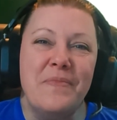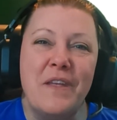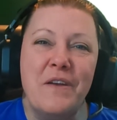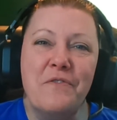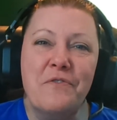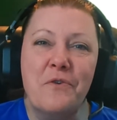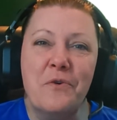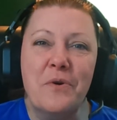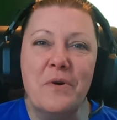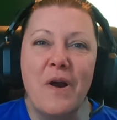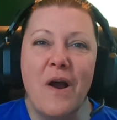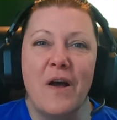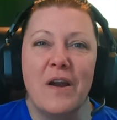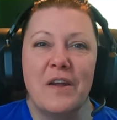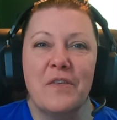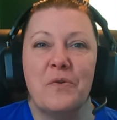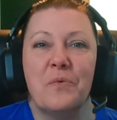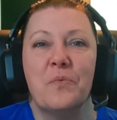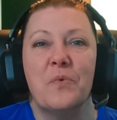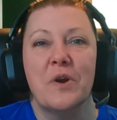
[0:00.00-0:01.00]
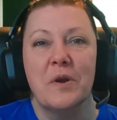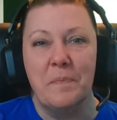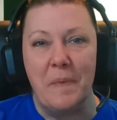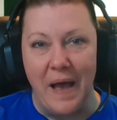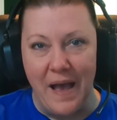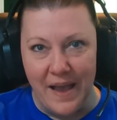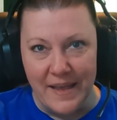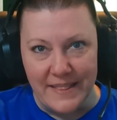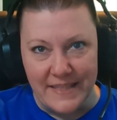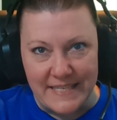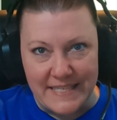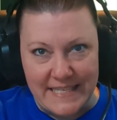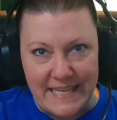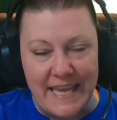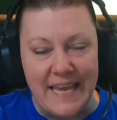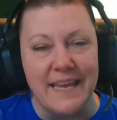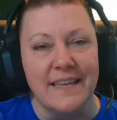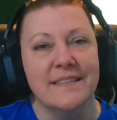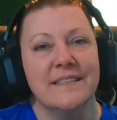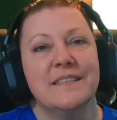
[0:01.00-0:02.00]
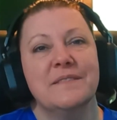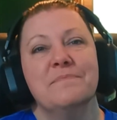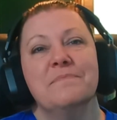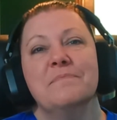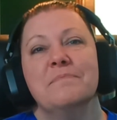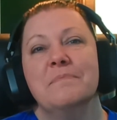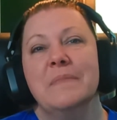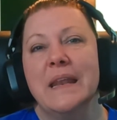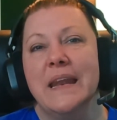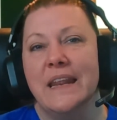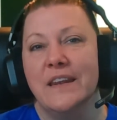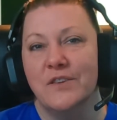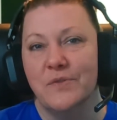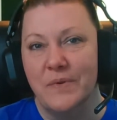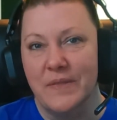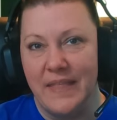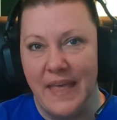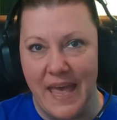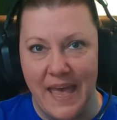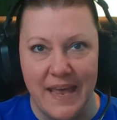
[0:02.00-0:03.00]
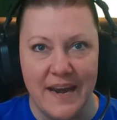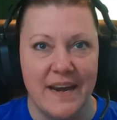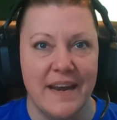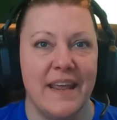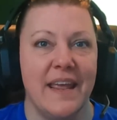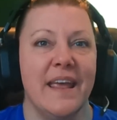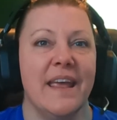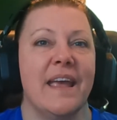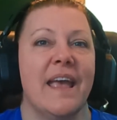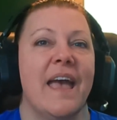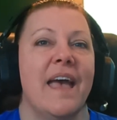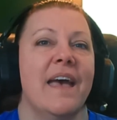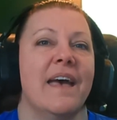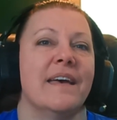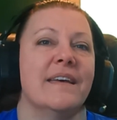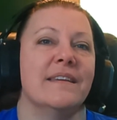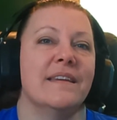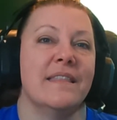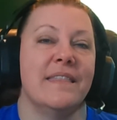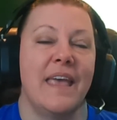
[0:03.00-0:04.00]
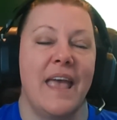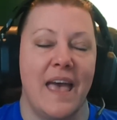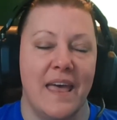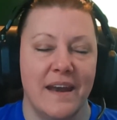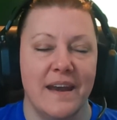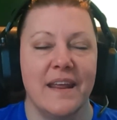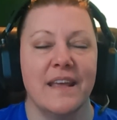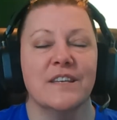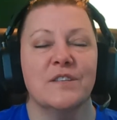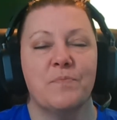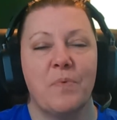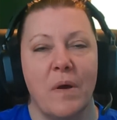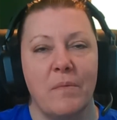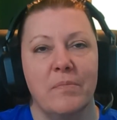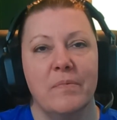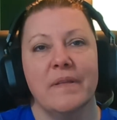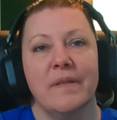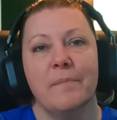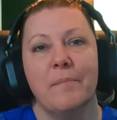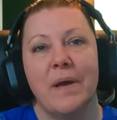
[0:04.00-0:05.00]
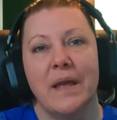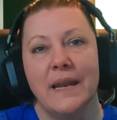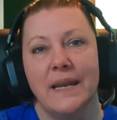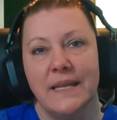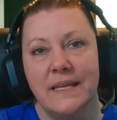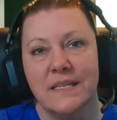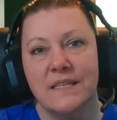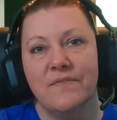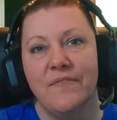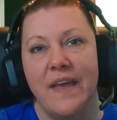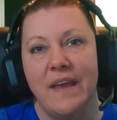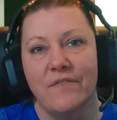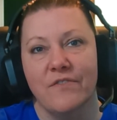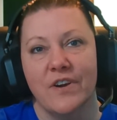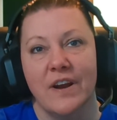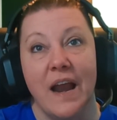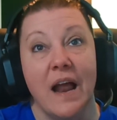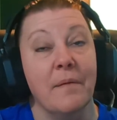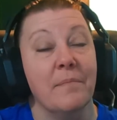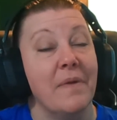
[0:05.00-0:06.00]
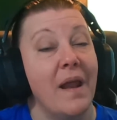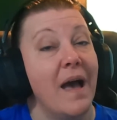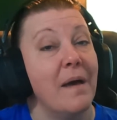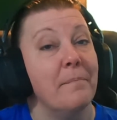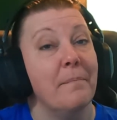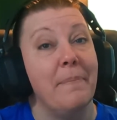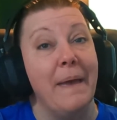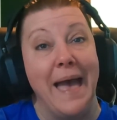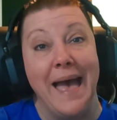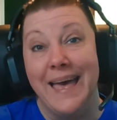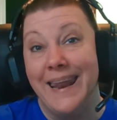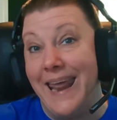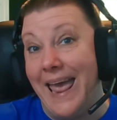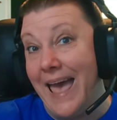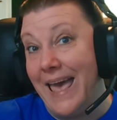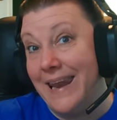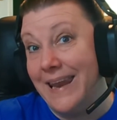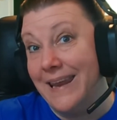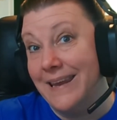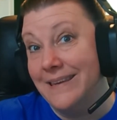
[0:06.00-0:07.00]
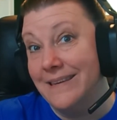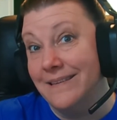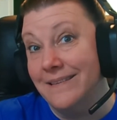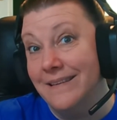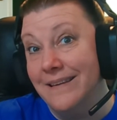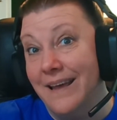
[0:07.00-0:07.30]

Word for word: for all of the work behind the scenes, meaning doing the editing. And the editing is probably my least favorite. I'm not bad at it.